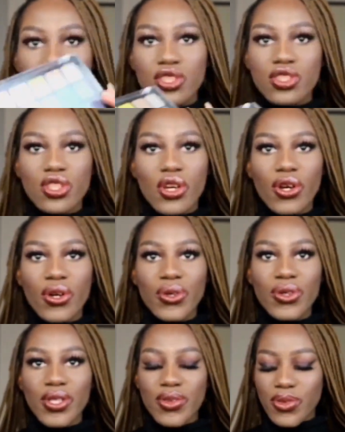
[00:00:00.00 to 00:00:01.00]

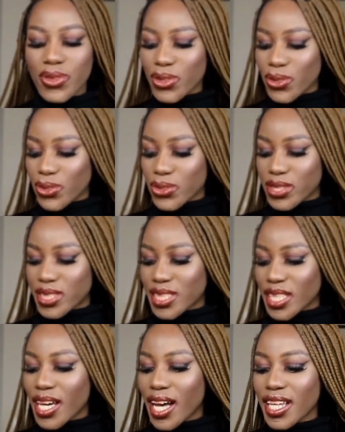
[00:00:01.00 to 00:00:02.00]
So if you
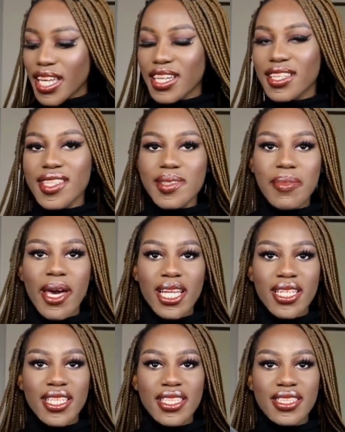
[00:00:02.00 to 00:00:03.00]
see how like this
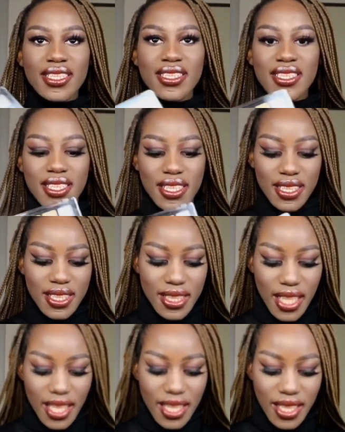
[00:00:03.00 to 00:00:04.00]
palette is
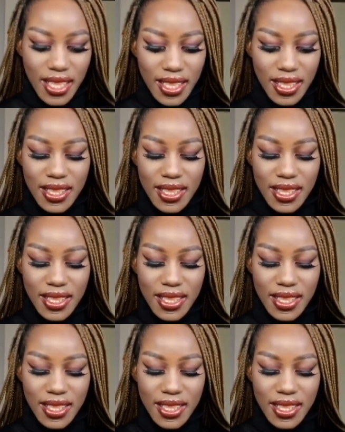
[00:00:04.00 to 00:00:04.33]
like